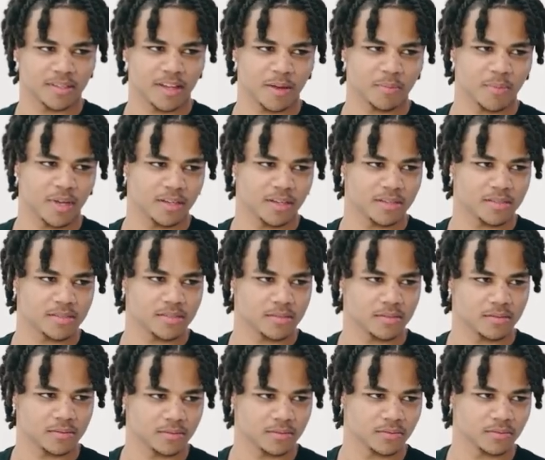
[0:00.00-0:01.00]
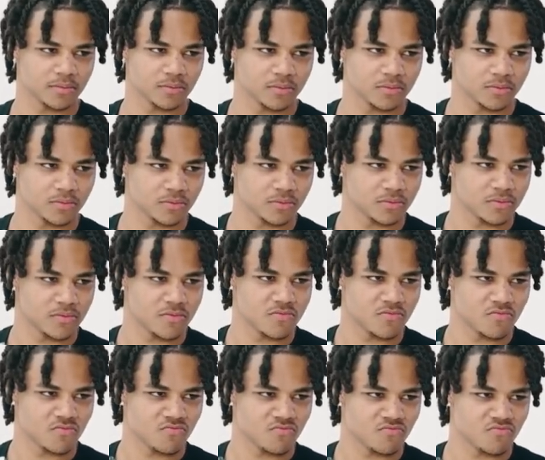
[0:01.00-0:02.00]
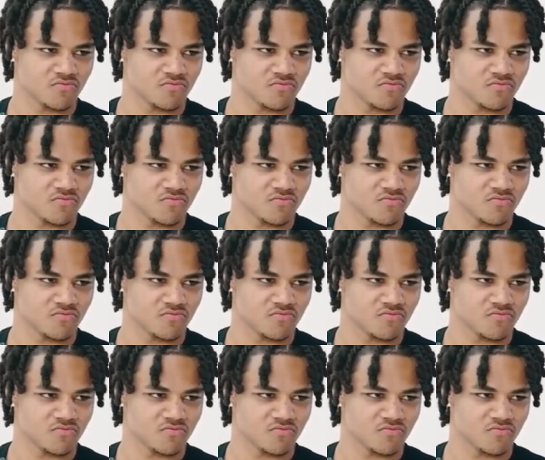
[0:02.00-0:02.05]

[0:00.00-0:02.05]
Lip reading: So what kind of girl you looking for, bro?